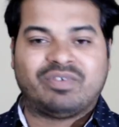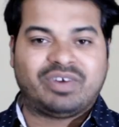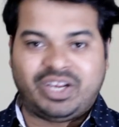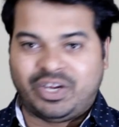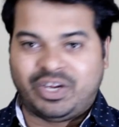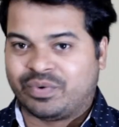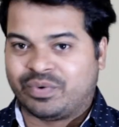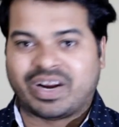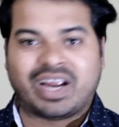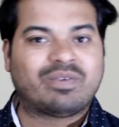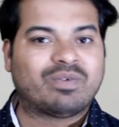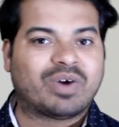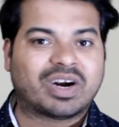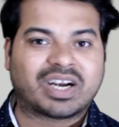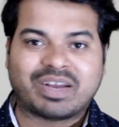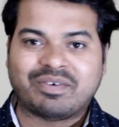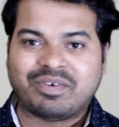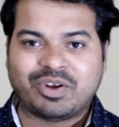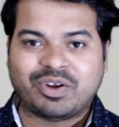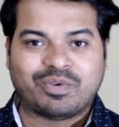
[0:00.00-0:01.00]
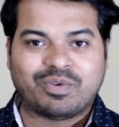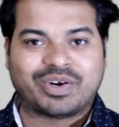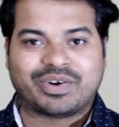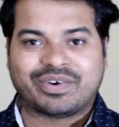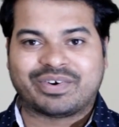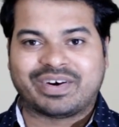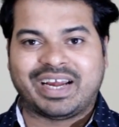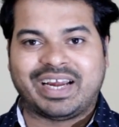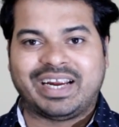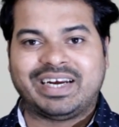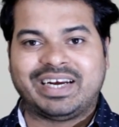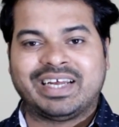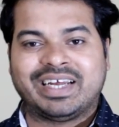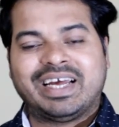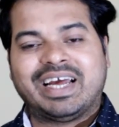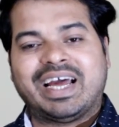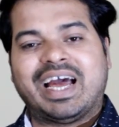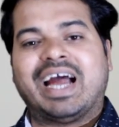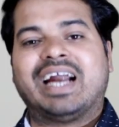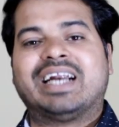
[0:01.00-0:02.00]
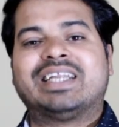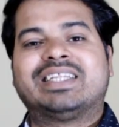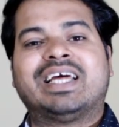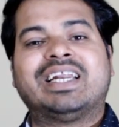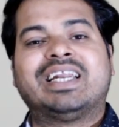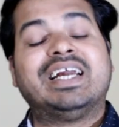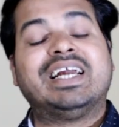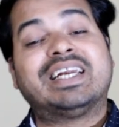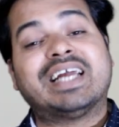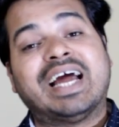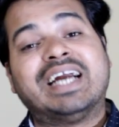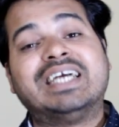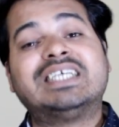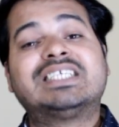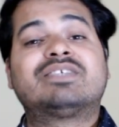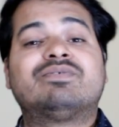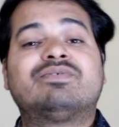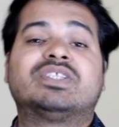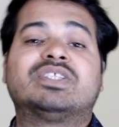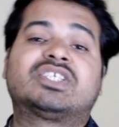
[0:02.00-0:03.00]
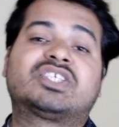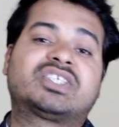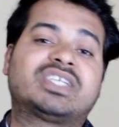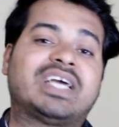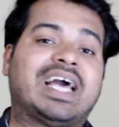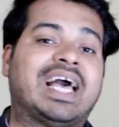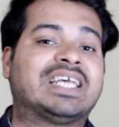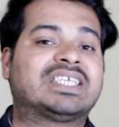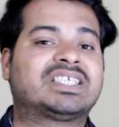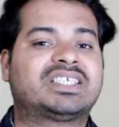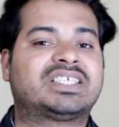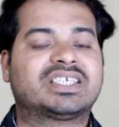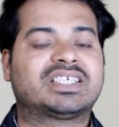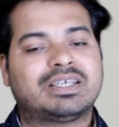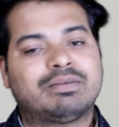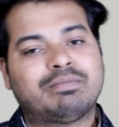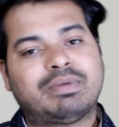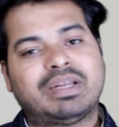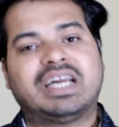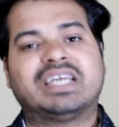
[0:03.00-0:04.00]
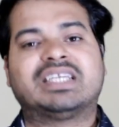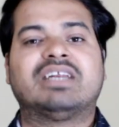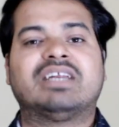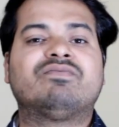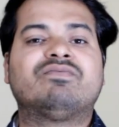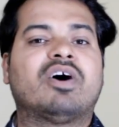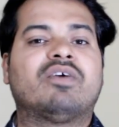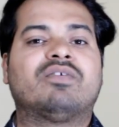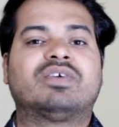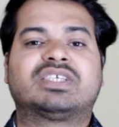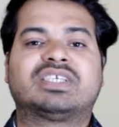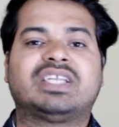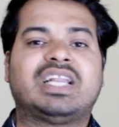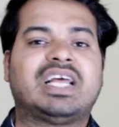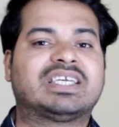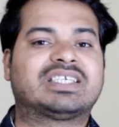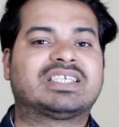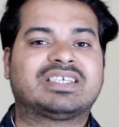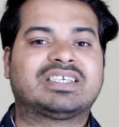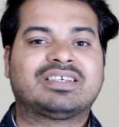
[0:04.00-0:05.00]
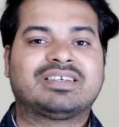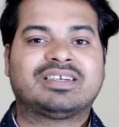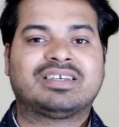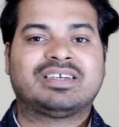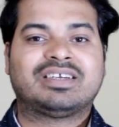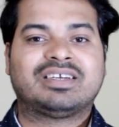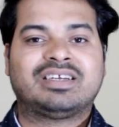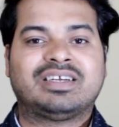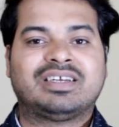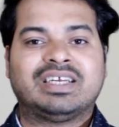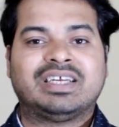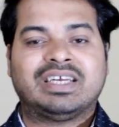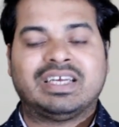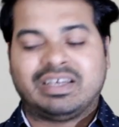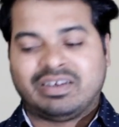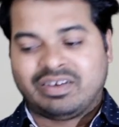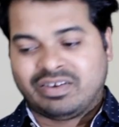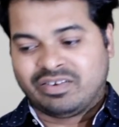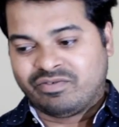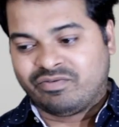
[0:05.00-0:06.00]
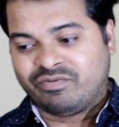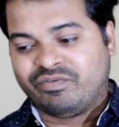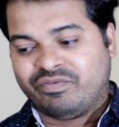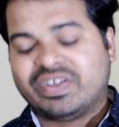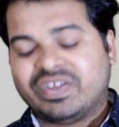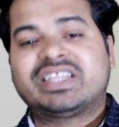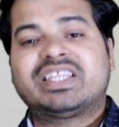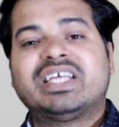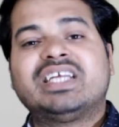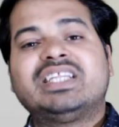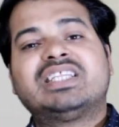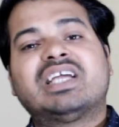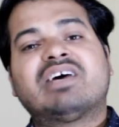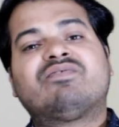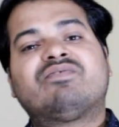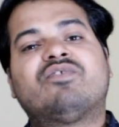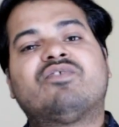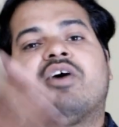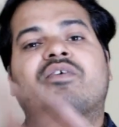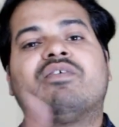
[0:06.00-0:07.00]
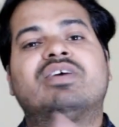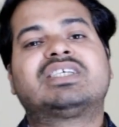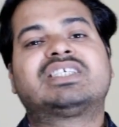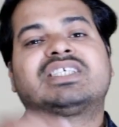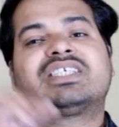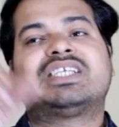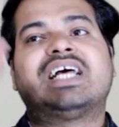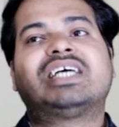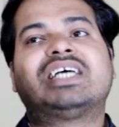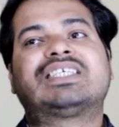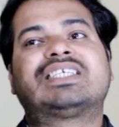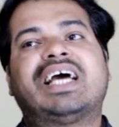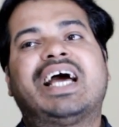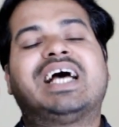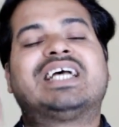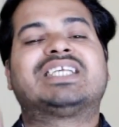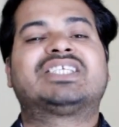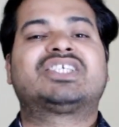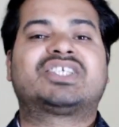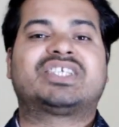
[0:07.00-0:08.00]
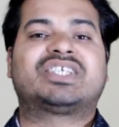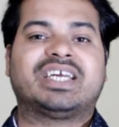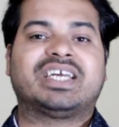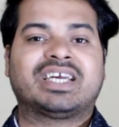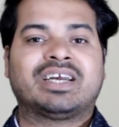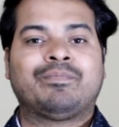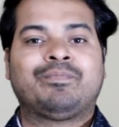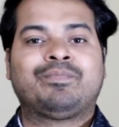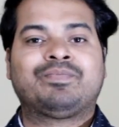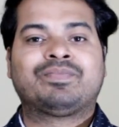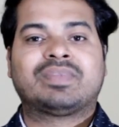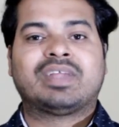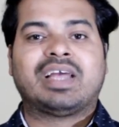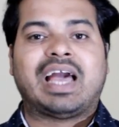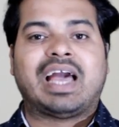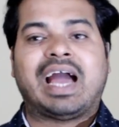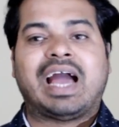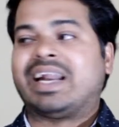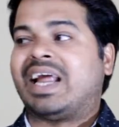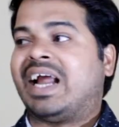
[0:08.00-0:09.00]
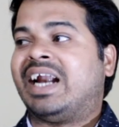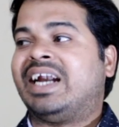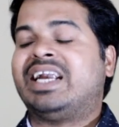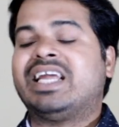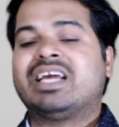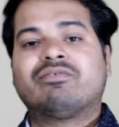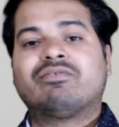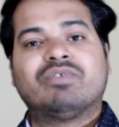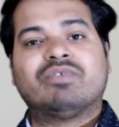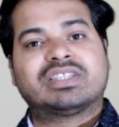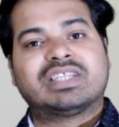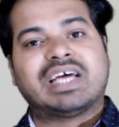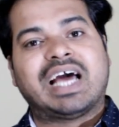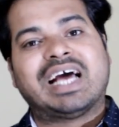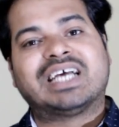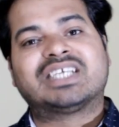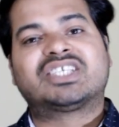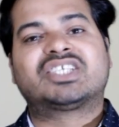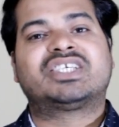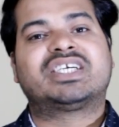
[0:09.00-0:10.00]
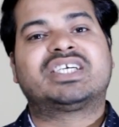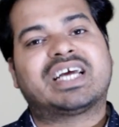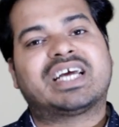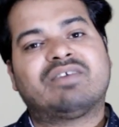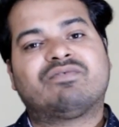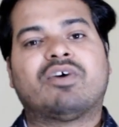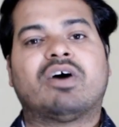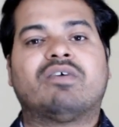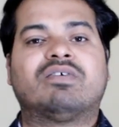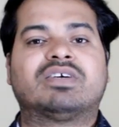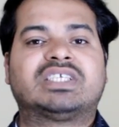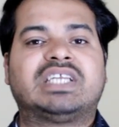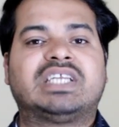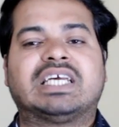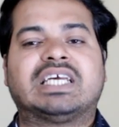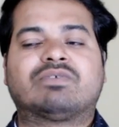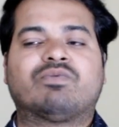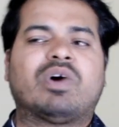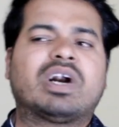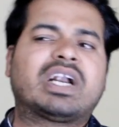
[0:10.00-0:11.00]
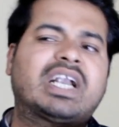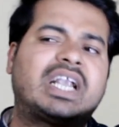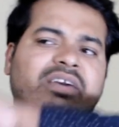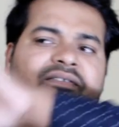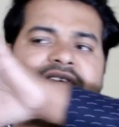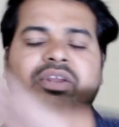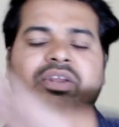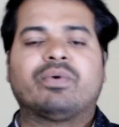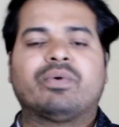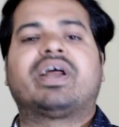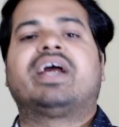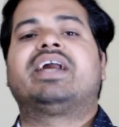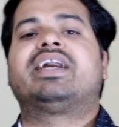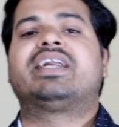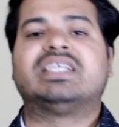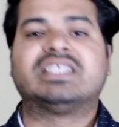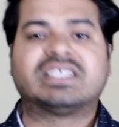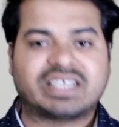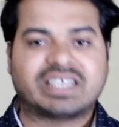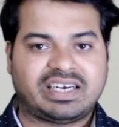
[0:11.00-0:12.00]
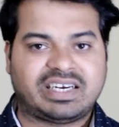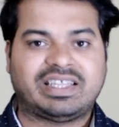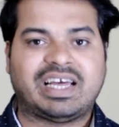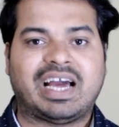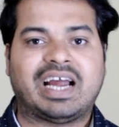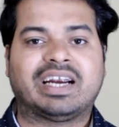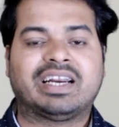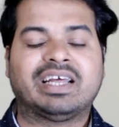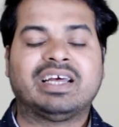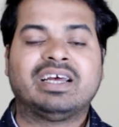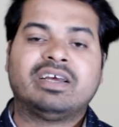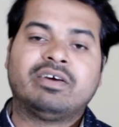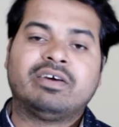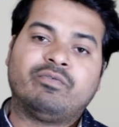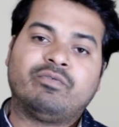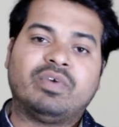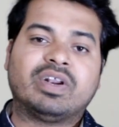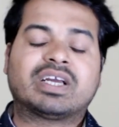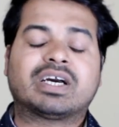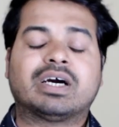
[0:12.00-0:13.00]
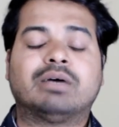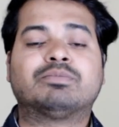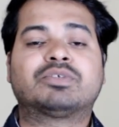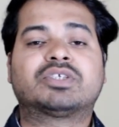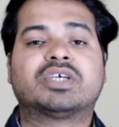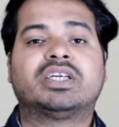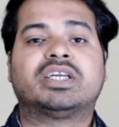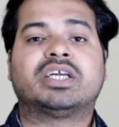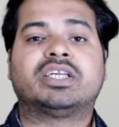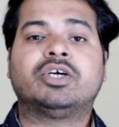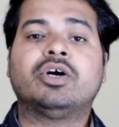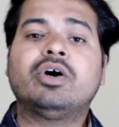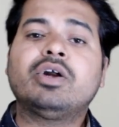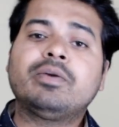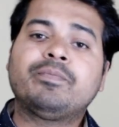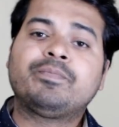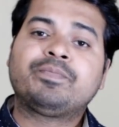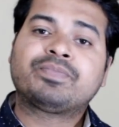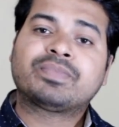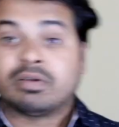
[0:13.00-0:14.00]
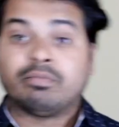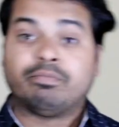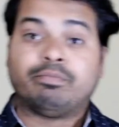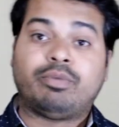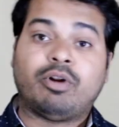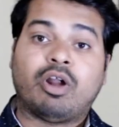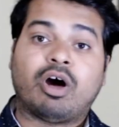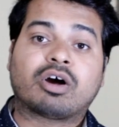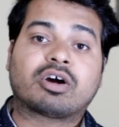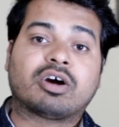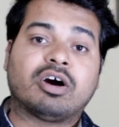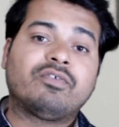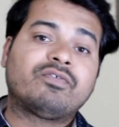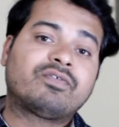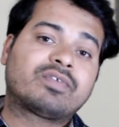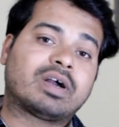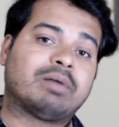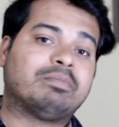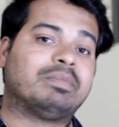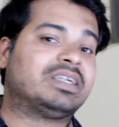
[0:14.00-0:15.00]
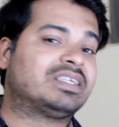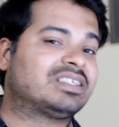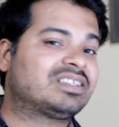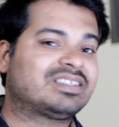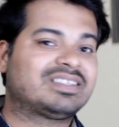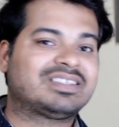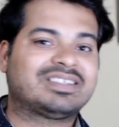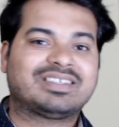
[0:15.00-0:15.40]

you write whatever you want to write and then it ends with asterisk symbol and then forward slash within the forward slash asterisk and ending with asterisk and forward slash whatever you write inside that will comes under your block of comments